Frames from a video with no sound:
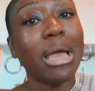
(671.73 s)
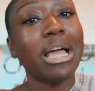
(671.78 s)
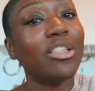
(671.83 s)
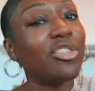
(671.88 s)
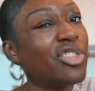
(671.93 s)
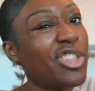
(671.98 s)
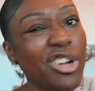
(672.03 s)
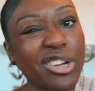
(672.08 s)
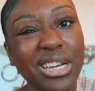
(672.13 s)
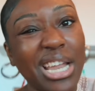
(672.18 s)

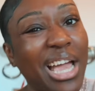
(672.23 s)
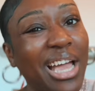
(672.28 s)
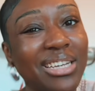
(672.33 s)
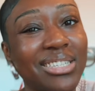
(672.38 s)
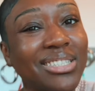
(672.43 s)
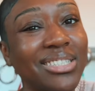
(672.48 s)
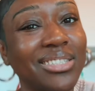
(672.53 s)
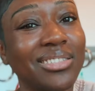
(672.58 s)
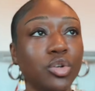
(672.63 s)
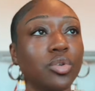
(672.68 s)
They're
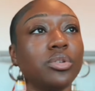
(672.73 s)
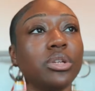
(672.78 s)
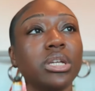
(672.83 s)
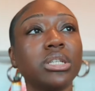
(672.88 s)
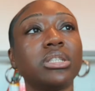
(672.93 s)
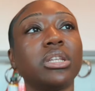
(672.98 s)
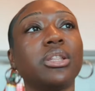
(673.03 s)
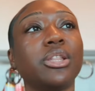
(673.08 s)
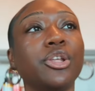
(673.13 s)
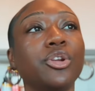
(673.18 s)
not. You need
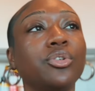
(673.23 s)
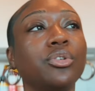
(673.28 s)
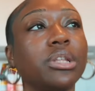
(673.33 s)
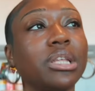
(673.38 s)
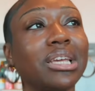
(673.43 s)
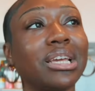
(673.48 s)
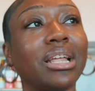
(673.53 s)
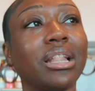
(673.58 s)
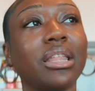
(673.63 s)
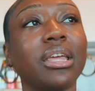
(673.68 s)
to literally
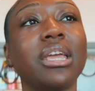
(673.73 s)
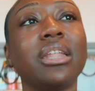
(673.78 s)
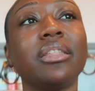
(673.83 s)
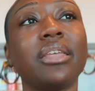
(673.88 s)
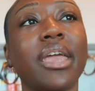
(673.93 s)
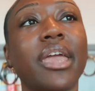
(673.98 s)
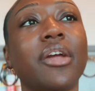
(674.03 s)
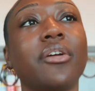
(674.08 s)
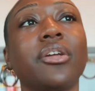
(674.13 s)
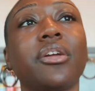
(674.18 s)
clean the
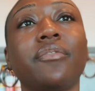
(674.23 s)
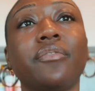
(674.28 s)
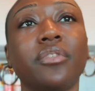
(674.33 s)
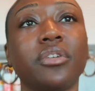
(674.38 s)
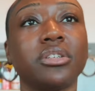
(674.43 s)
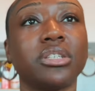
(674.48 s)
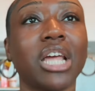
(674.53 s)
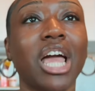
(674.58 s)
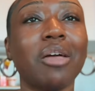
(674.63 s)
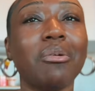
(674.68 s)
area
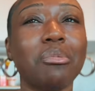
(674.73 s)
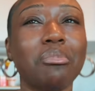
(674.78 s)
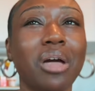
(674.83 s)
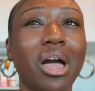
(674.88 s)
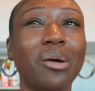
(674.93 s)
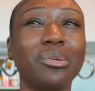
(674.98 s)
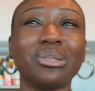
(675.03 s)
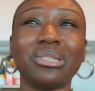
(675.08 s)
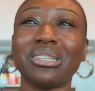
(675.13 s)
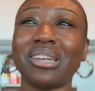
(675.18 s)
first. I remember I
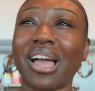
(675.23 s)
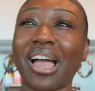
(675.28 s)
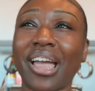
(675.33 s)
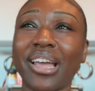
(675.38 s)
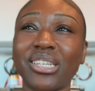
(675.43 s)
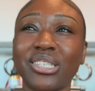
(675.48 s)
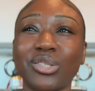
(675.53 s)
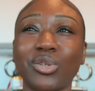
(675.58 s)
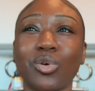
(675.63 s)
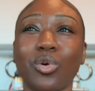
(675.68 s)
was in high
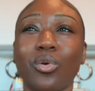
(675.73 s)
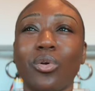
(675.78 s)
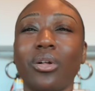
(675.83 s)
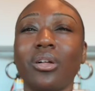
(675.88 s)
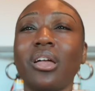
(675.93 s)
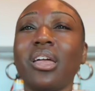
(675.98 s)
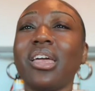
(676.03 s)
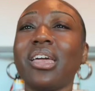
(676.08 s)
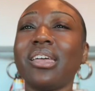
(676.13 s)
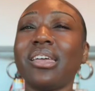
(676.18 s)
school
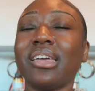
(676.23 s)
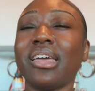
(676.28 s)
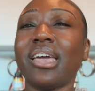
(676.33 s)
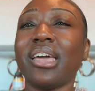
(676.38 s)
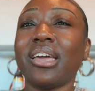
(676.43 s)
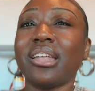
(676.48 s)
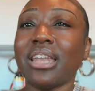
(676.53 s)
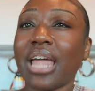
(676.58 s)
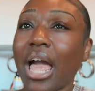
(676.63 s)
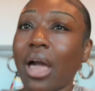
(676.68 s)

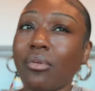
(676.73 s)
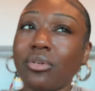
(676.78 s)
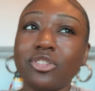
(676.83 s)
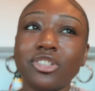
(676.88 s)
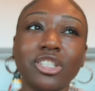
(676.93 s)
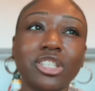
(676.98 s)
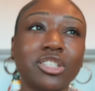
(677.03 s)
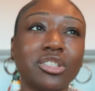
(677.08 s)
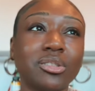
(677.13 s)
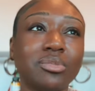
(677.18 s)
and I would
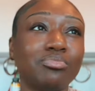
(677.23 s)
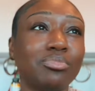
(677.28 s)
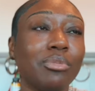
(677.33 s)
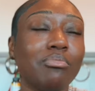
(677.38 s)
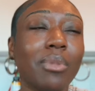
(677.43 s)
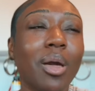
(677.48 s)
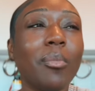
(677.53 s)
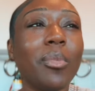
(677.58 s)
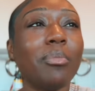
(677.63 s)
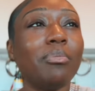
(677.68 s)
just
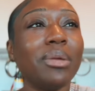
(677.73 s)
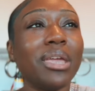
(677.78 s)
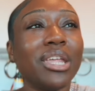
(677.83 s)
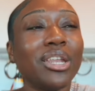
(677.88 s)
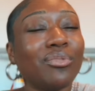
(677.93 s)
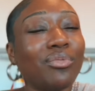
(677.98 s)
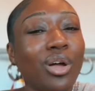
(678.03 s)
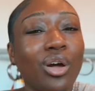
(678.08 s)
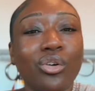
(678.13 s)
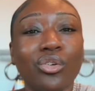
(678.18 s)
remember being
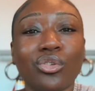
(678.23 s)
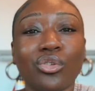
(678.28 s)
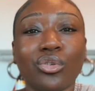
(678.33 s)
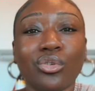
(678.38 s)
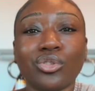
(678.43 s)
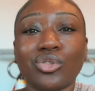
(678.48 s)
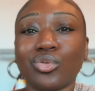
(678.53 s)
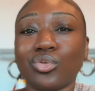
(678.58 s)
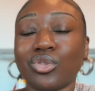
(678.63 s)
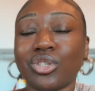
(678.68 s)
around
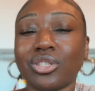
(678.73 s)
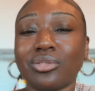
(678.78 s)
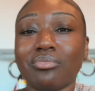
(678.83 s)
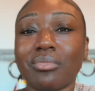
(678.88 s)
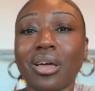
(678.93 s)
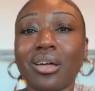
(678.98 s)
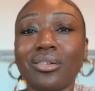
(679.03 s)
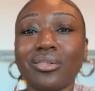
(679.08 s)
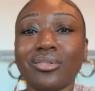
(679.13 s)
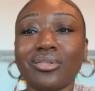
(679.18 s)
girls who
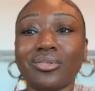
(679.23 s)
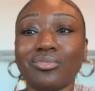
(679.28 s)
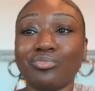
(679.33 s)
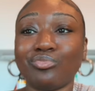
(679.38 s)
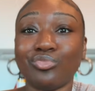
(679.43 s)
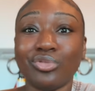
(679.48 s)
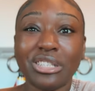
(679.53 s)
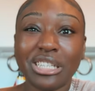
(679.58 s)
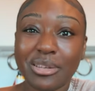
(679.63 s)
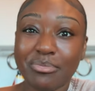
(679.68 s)
smelled
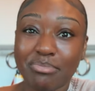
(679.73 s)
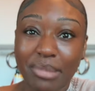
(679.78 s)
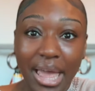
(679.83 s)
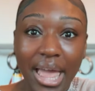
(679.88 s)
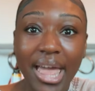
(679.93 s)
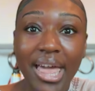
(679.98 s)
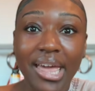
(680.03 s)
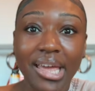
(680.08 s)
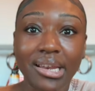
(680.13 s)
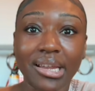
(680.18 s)
really
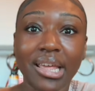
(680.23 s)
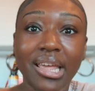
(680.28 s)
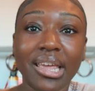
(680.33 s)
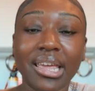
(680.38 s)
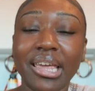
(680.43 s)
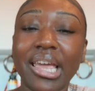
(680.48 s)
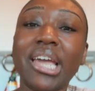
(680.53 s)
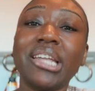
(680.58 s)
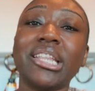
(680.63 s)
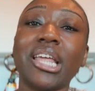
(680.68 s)
bad
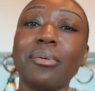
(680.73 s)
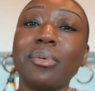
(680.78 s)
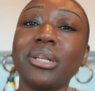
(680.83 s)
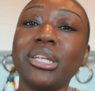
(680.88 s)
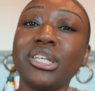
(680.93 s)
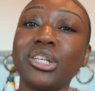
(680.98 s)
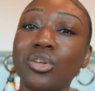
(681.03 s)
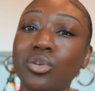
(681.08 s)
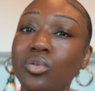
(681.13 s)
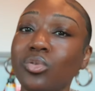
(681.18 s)
and they would
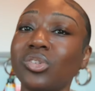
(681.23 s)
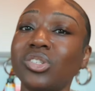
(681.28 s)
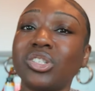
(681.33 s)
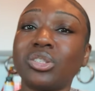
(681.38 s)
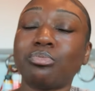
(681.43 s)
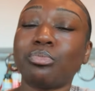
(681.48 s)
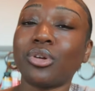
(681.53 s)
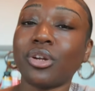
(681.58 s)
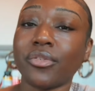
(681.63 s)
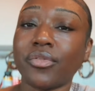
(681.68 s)
use
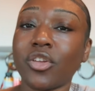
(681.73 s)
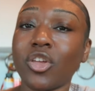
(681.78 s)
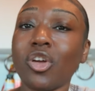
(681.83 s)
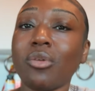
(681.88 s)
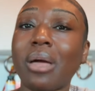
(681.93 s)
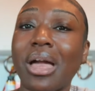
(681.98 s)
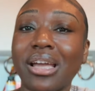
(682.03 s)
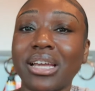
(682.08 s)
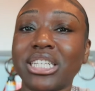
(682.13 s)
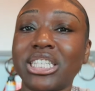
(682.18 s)
perfume.
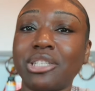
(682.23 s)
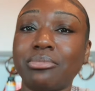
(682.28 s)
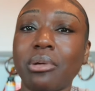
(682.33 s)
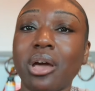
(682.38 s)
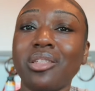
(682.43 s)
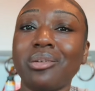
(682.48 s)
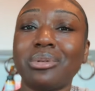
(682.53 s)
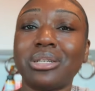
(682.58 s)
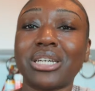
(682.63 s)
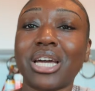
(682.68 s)
I could smell
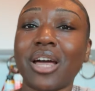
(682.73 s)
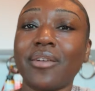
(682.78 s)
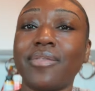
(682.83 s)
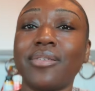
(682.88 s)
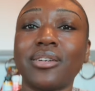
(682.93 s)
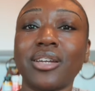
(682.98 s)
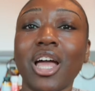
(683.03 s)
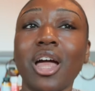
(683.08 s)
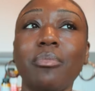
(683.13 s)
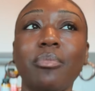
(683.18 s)
them to cover it
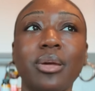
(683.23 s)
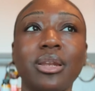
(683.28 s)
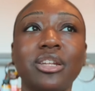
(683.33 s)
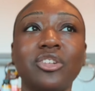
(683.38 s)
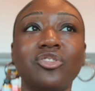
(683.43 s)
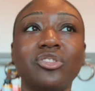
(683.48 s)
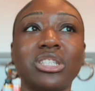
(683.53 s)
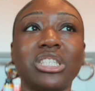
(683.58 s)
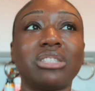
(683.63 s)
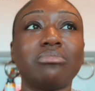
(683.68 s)
up and it
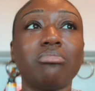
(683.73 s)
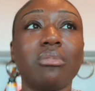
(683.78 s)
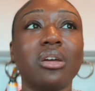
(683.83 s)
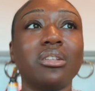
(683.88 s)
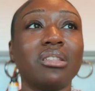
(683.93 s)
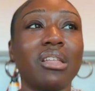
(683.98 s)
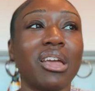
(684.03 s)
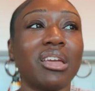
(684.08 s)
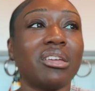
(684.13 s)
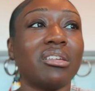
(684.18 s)
just smelled
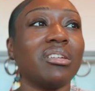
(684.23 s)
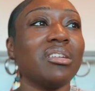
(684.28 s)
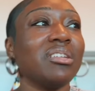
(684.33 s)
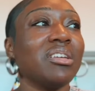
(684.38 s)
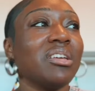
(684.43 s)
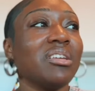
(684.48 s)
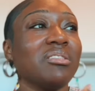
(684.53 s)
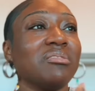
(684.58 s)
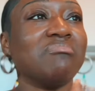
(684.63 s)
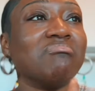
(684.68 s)
like
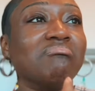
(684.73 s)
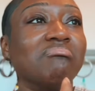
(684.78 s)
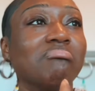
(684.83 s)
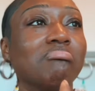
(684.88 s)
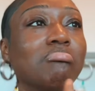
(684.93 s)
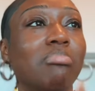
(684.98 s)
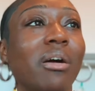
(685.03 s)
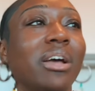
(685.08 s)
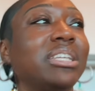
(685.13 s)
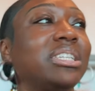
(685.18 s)

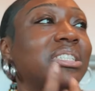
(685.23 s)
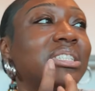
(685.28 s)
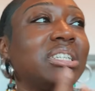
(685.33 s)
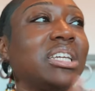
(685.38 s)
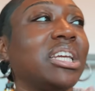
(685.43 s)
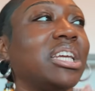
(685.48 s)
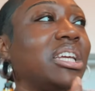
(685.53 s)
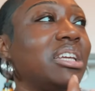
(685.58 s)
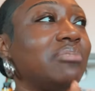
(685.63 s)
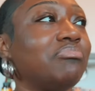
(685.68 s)

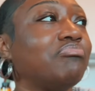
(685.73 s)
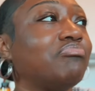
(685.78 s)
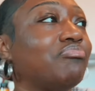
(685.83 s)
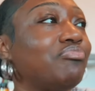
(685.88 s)
musty